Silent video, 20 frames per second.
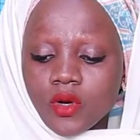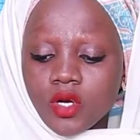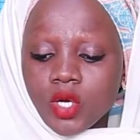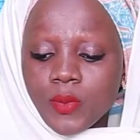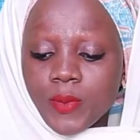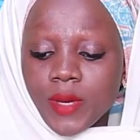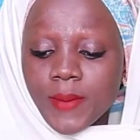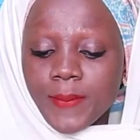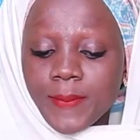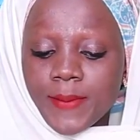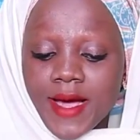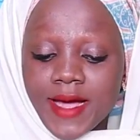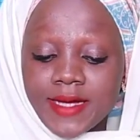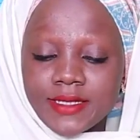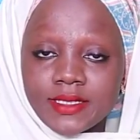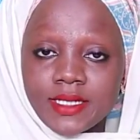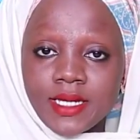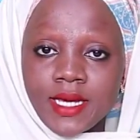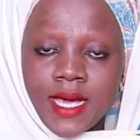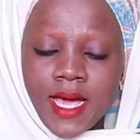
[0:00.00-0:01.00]
will remain
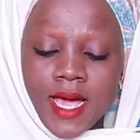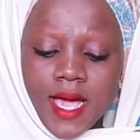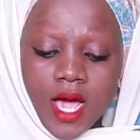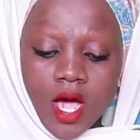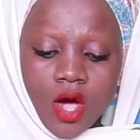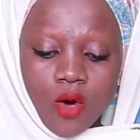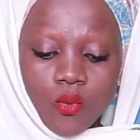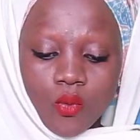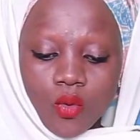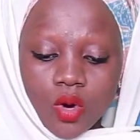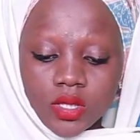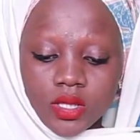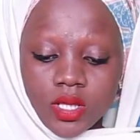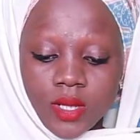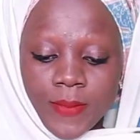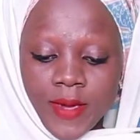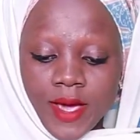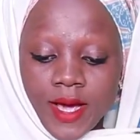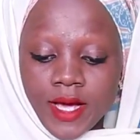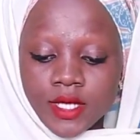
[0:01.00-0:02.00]
banned, and want the
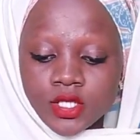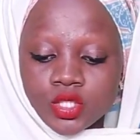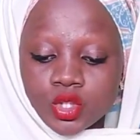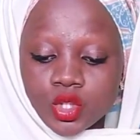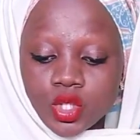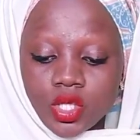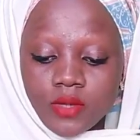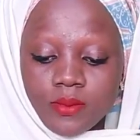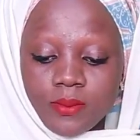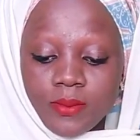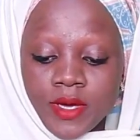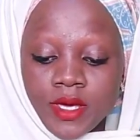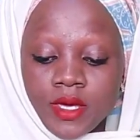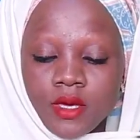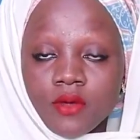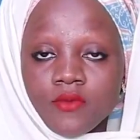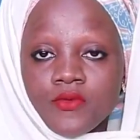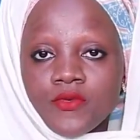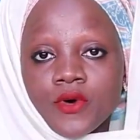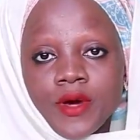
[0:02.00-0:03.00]
beggars to leave
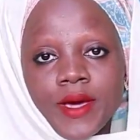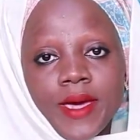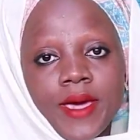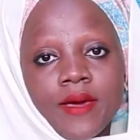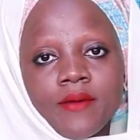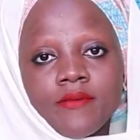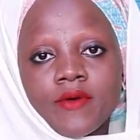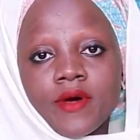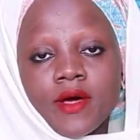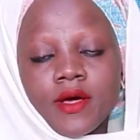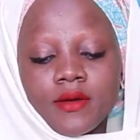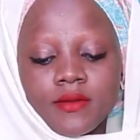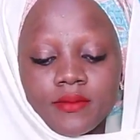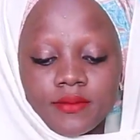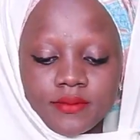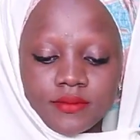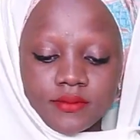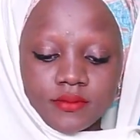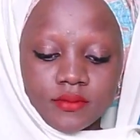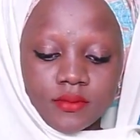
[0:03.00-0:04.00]
begging forever.
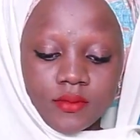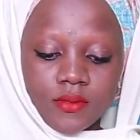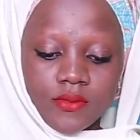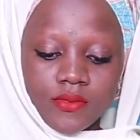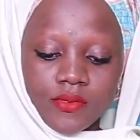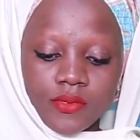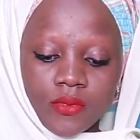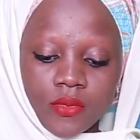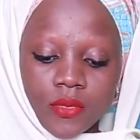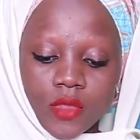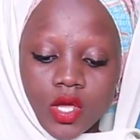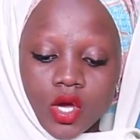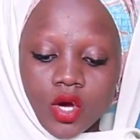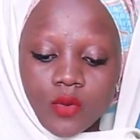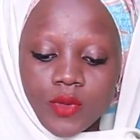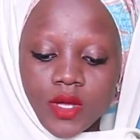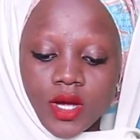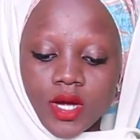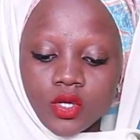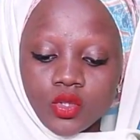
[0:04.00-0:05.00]

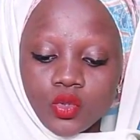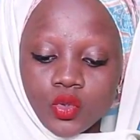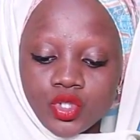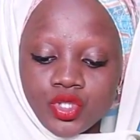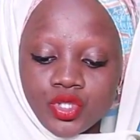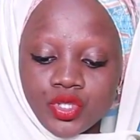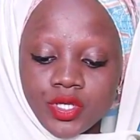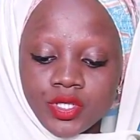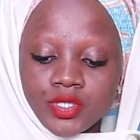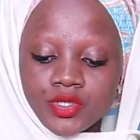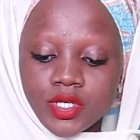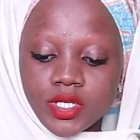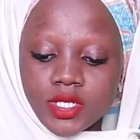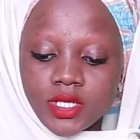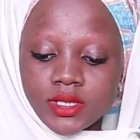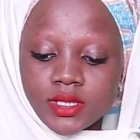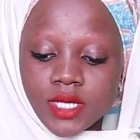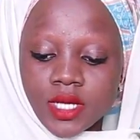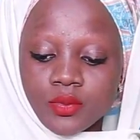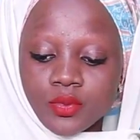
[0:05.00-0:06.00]
Governor GANDUJE reiterated
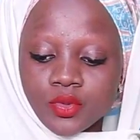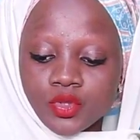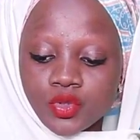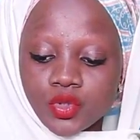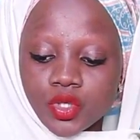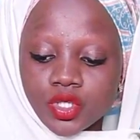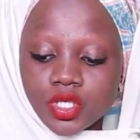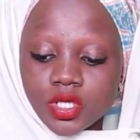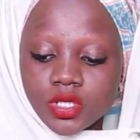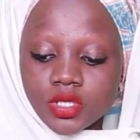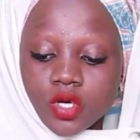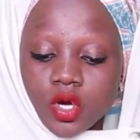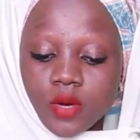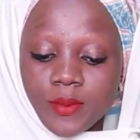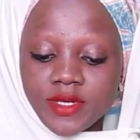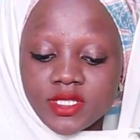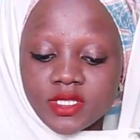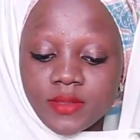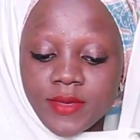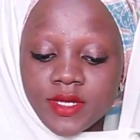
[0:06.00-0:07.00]
his administration's
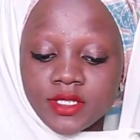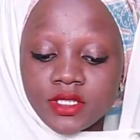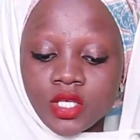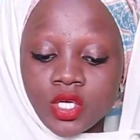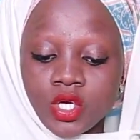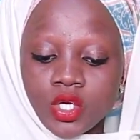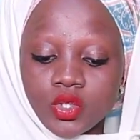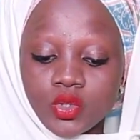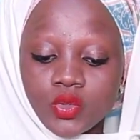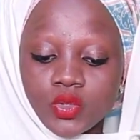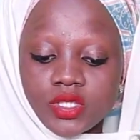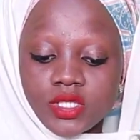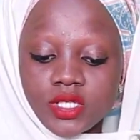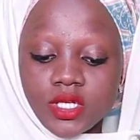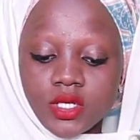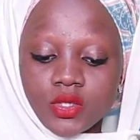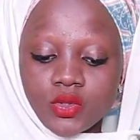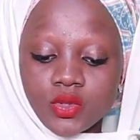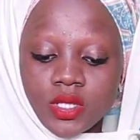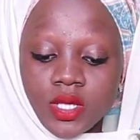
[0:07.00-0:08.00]
commitment to
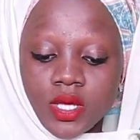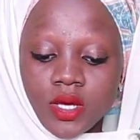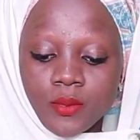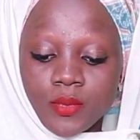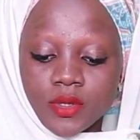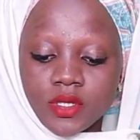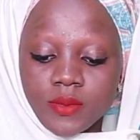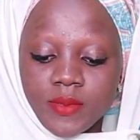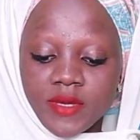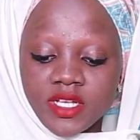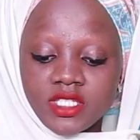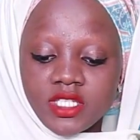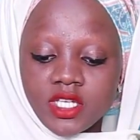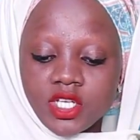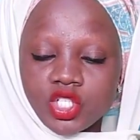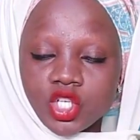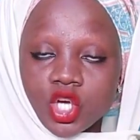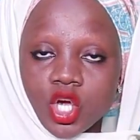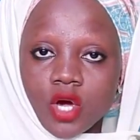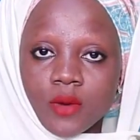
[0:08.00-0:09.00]
see to the
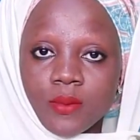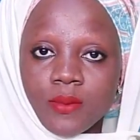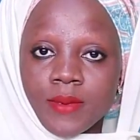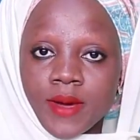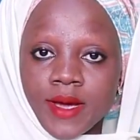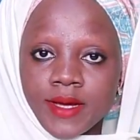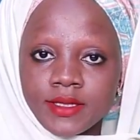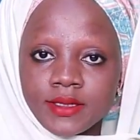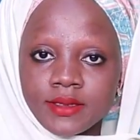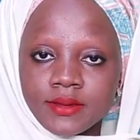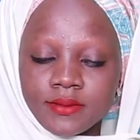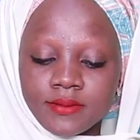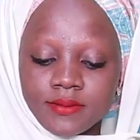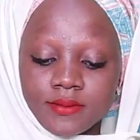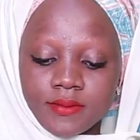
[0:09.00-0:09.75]
implementation of ban.